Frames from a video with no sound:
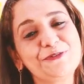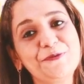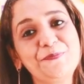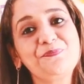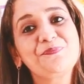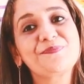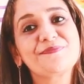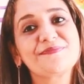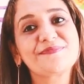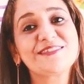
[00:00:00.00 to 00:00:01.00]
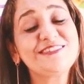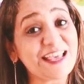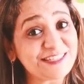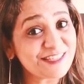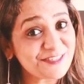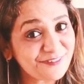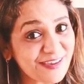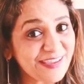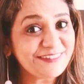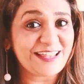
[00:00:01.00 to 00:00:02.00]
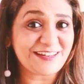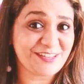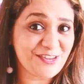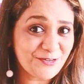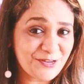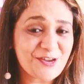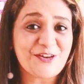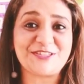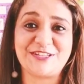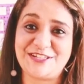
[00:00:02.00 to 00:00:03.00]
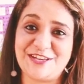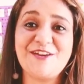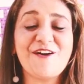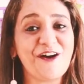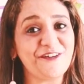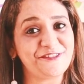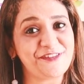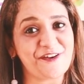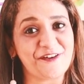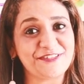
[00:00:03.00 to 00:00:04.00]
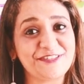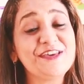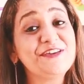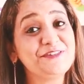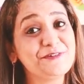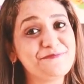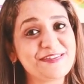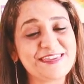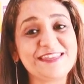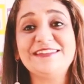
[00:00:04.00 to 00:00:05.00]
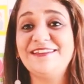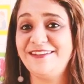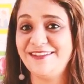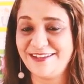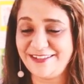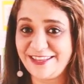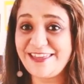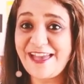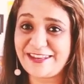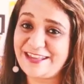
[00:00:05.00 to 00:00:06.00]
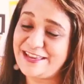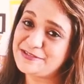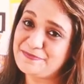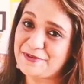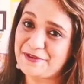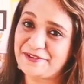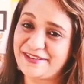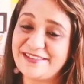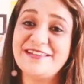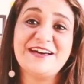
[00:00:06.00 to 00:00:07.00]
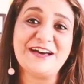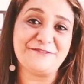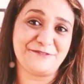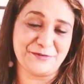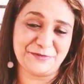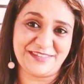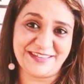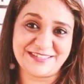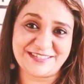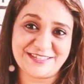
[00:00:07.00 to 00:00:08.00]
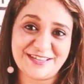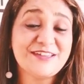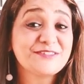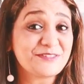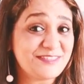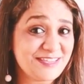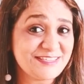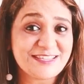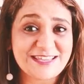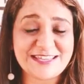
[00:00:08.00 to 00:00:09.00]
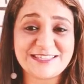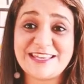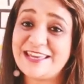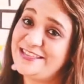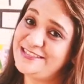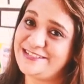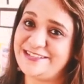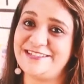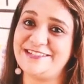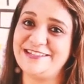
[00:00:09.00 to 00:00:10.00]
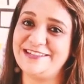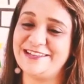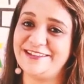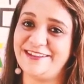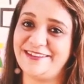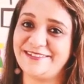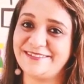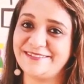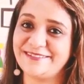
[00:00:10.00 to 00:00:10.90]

to satisfy that curiosity of yours. You begin learning and exploring a few things. So this is incidental learning.